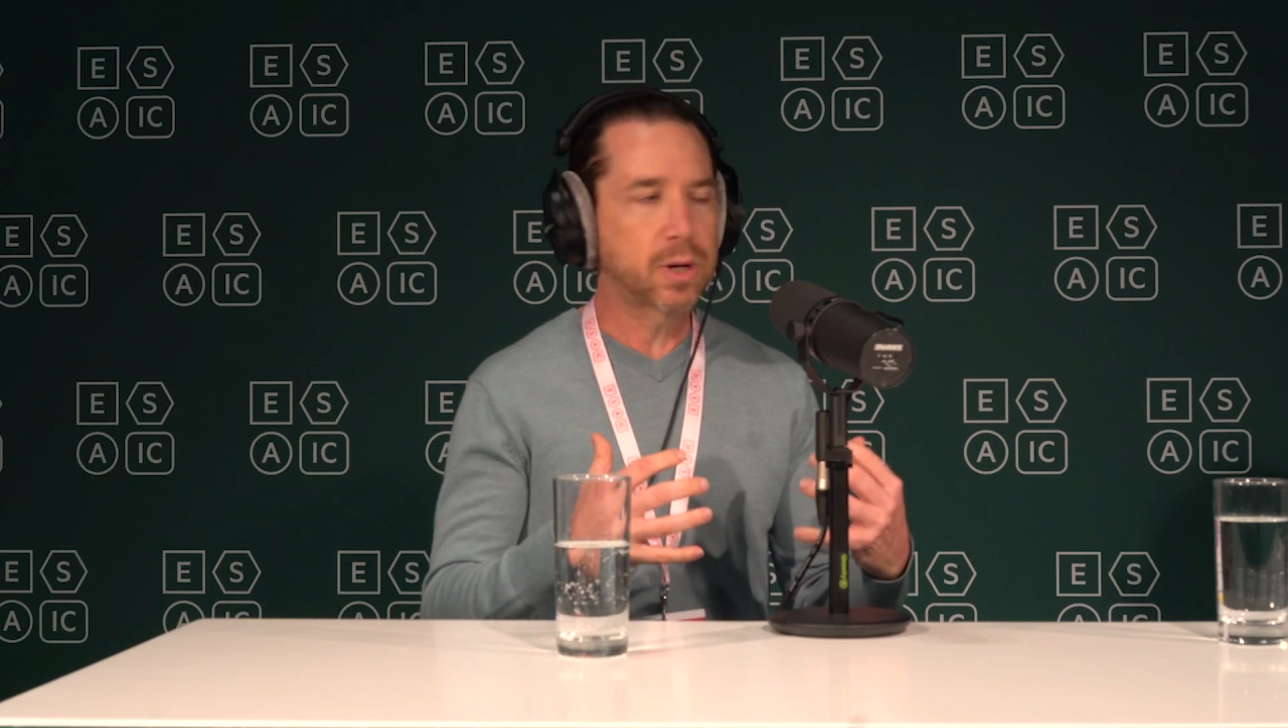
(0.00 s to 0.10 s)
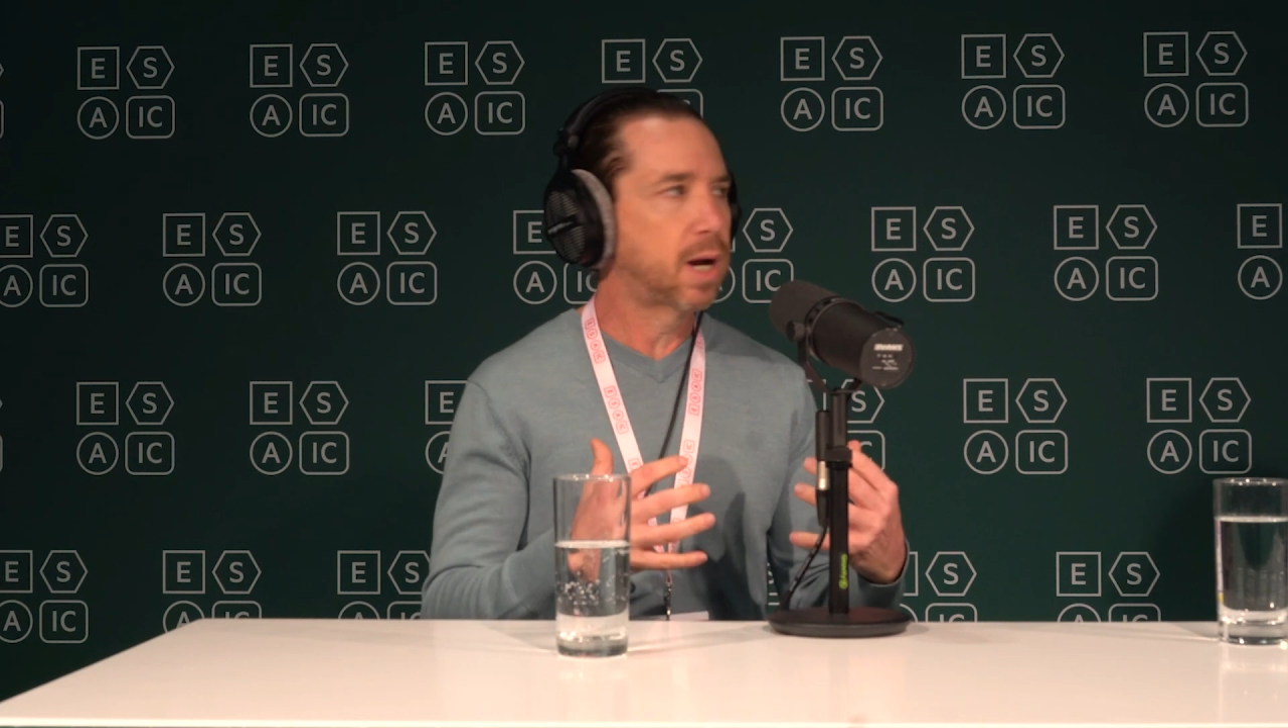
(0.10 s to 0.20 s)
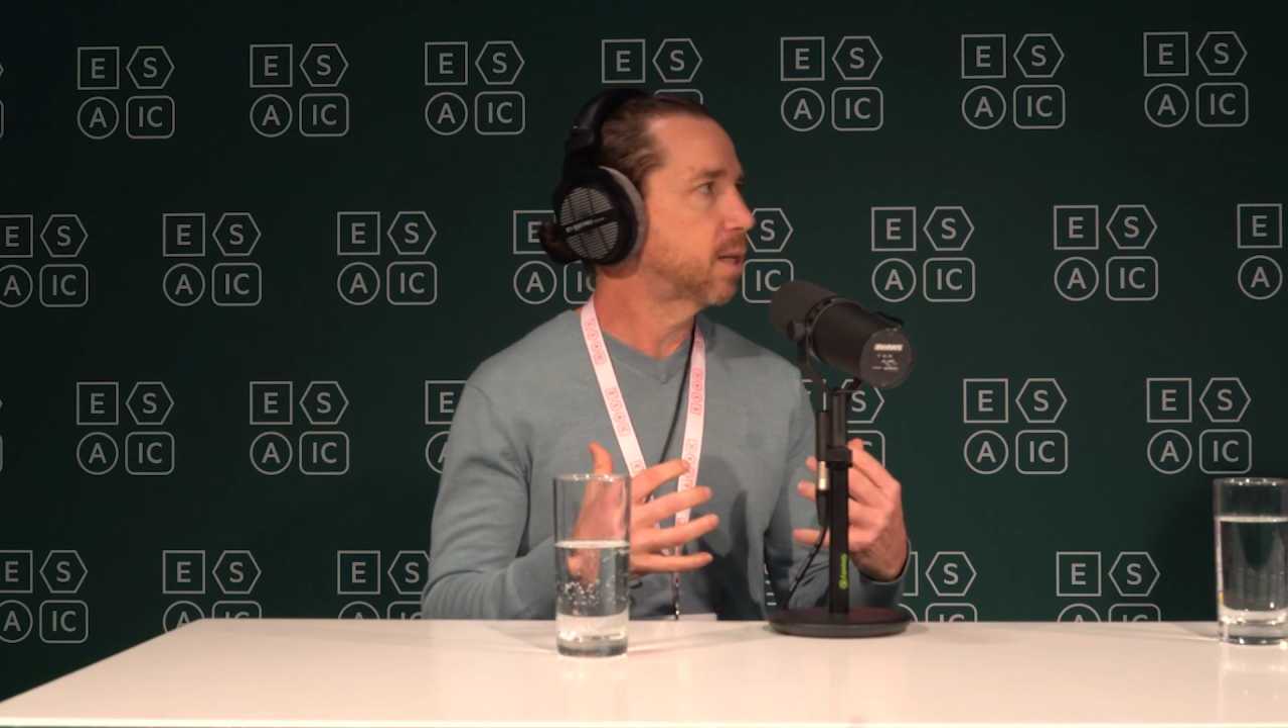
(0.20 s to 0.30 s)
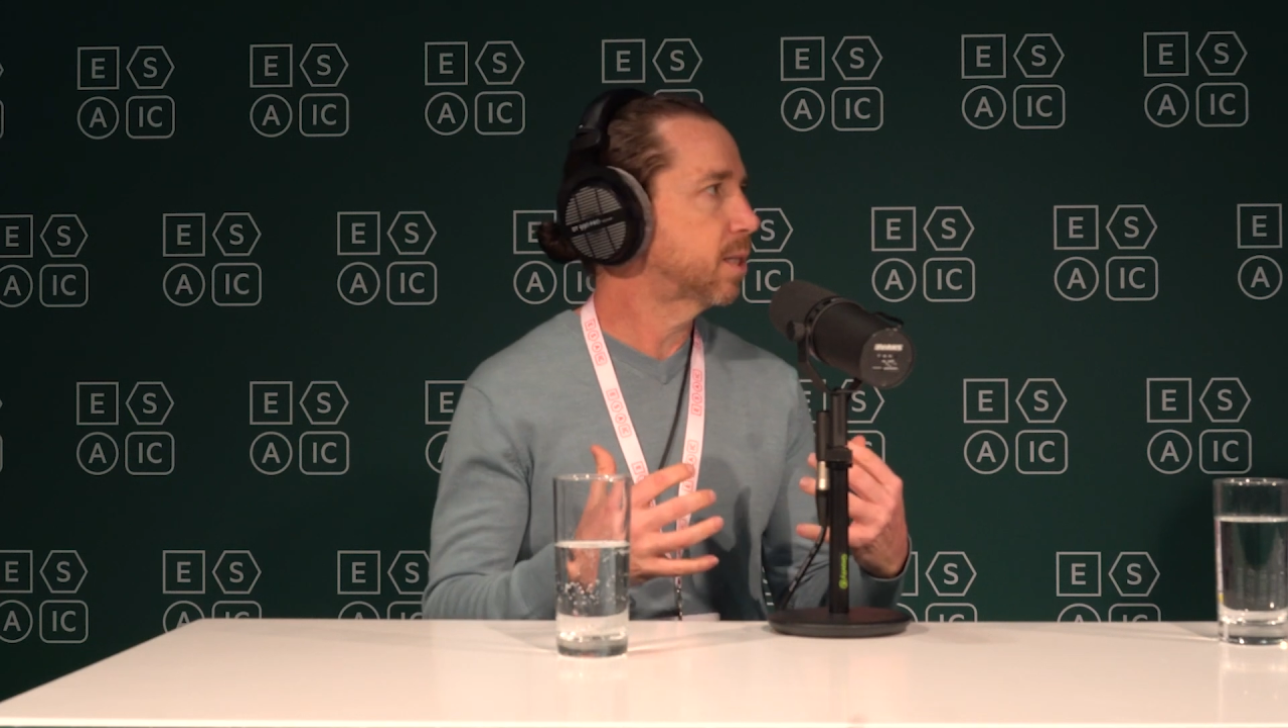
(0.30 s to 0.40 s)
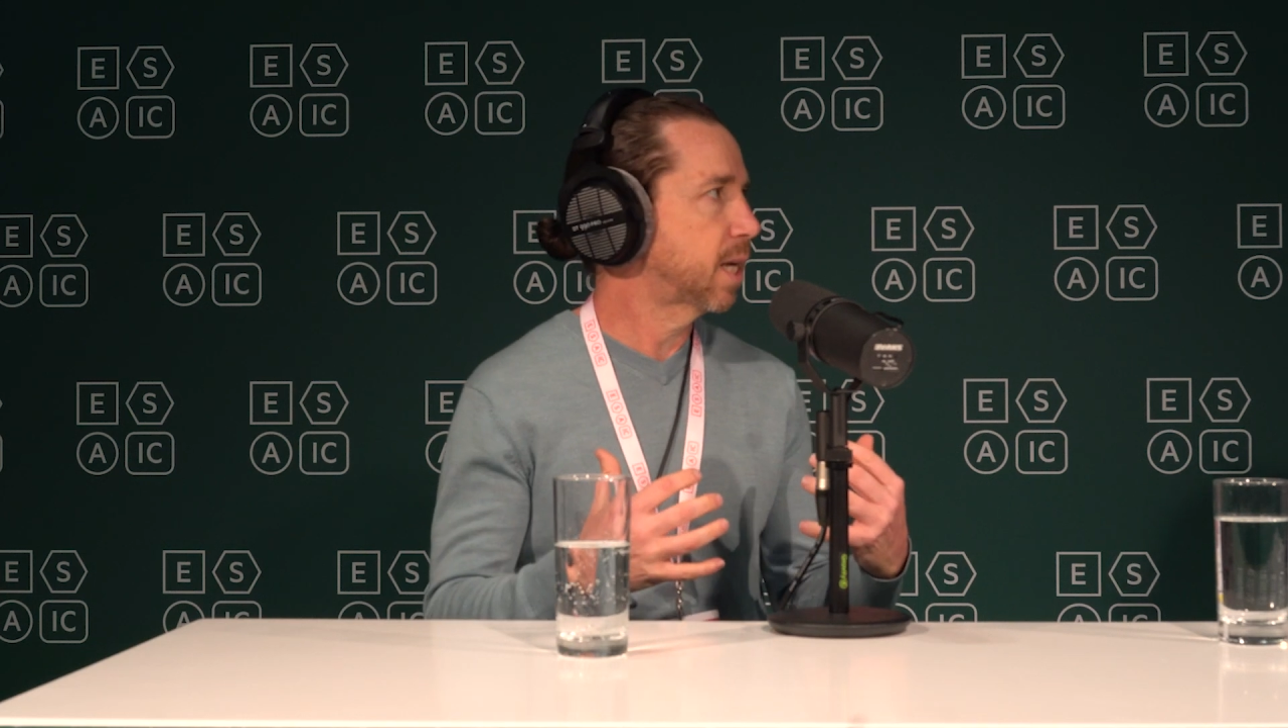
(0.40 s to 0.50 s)

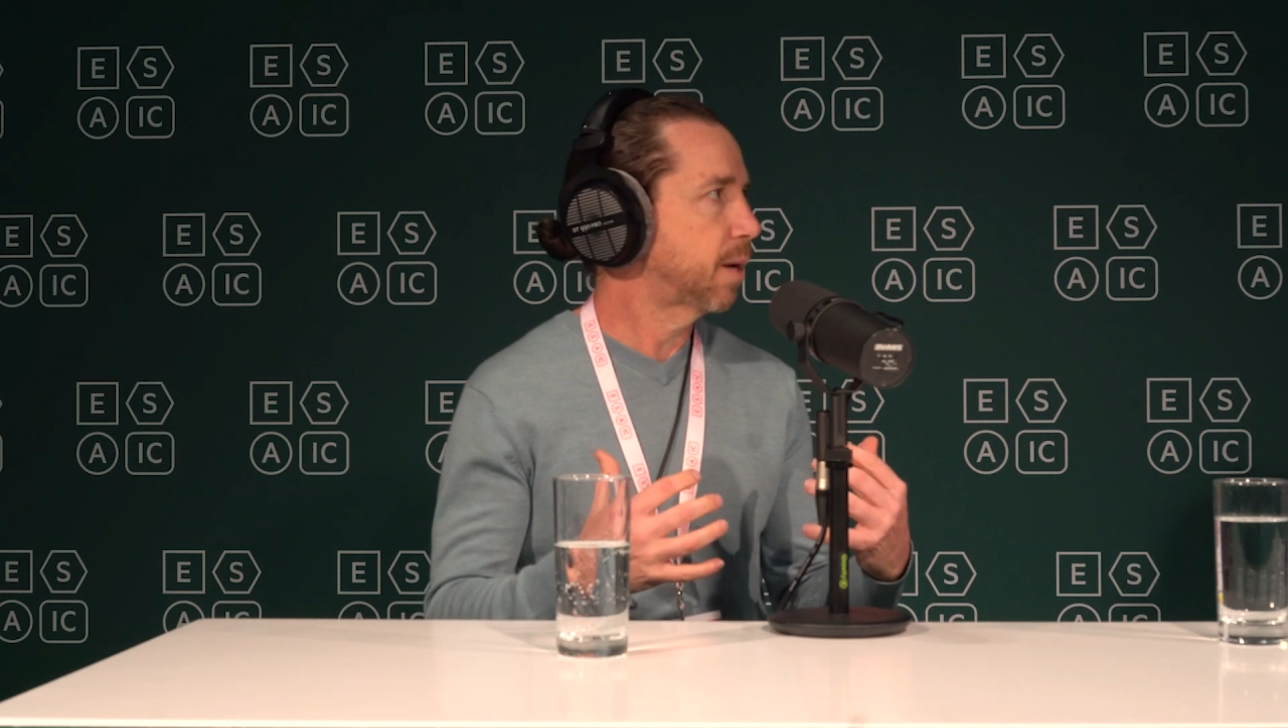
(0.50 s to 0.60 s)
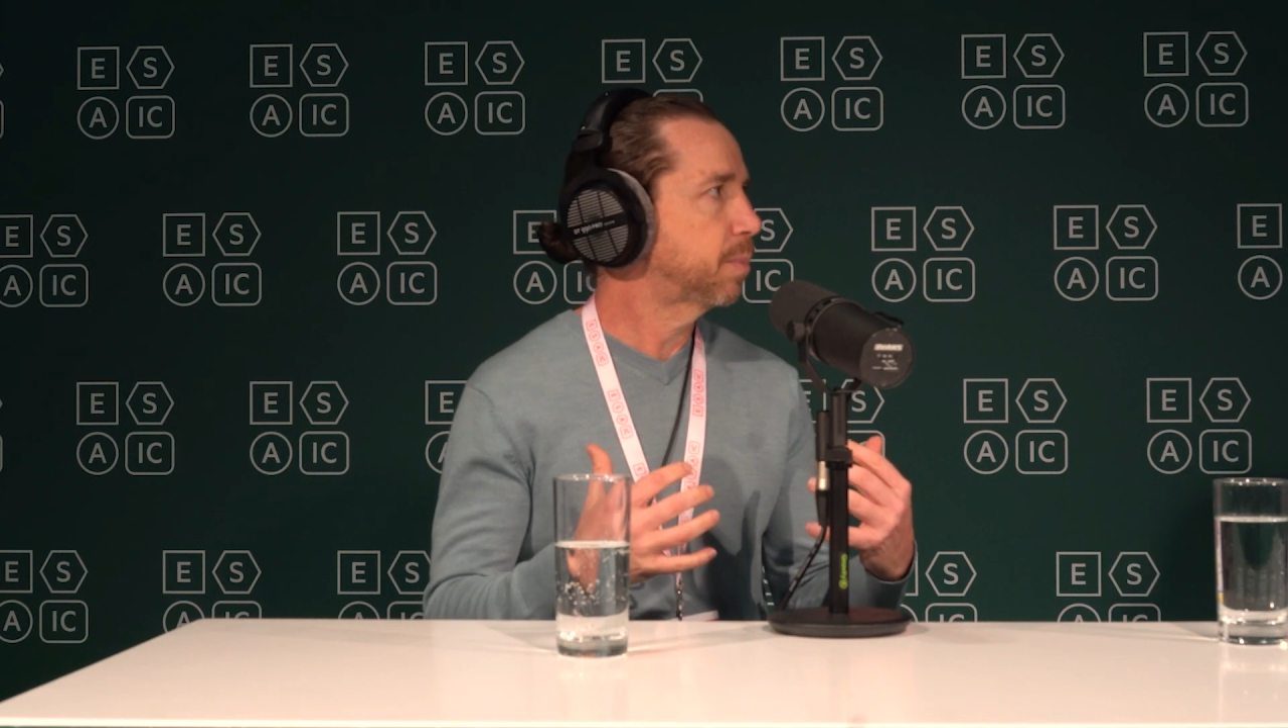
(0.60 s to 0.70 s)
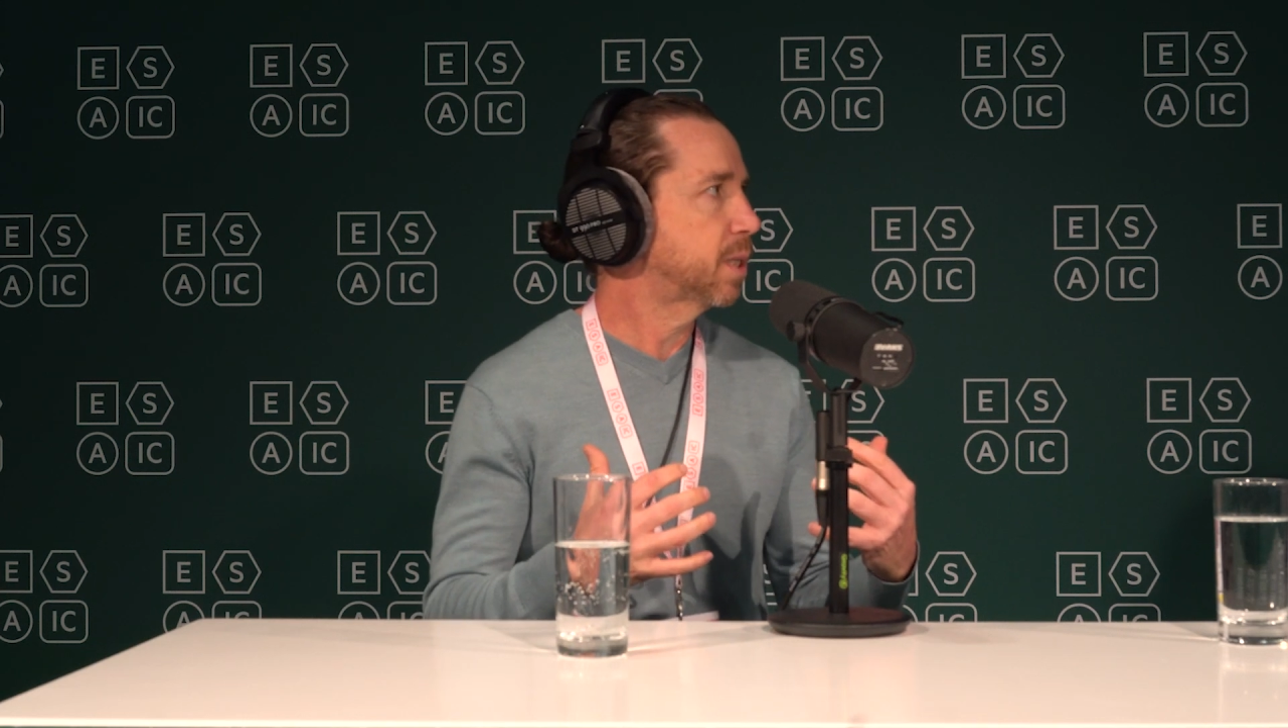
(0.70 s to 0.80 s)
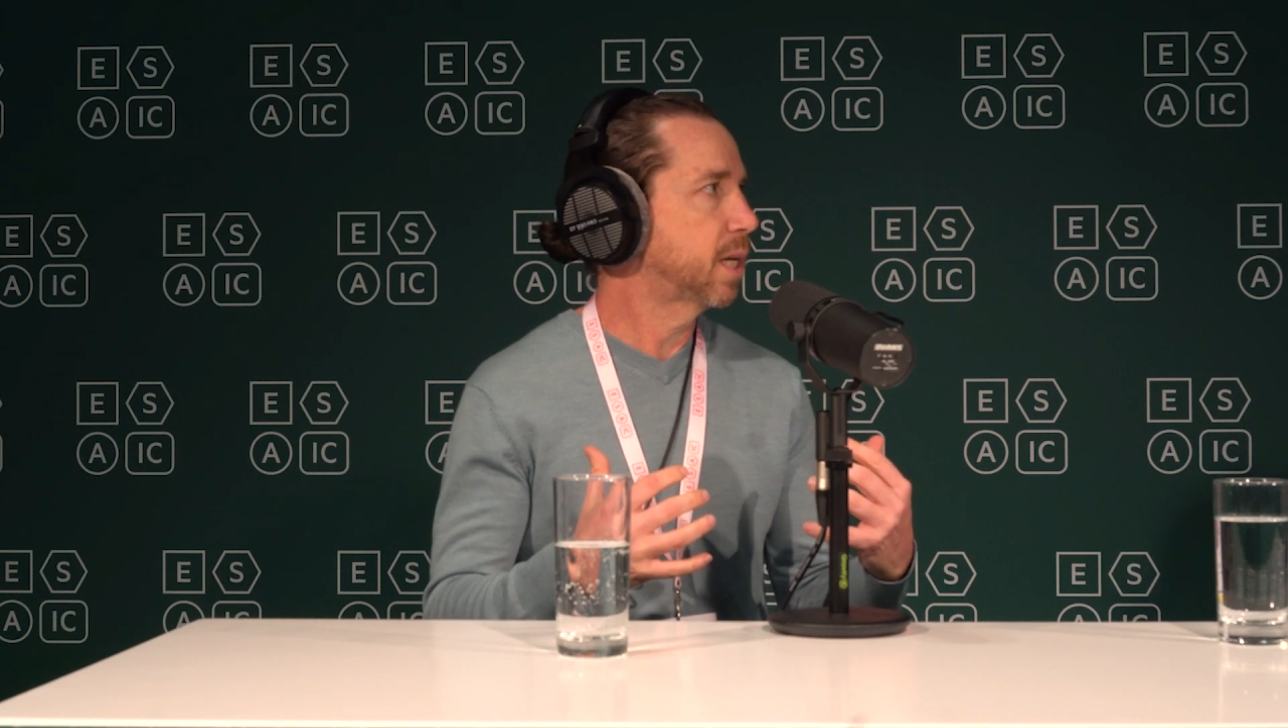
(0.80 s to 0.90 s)
concept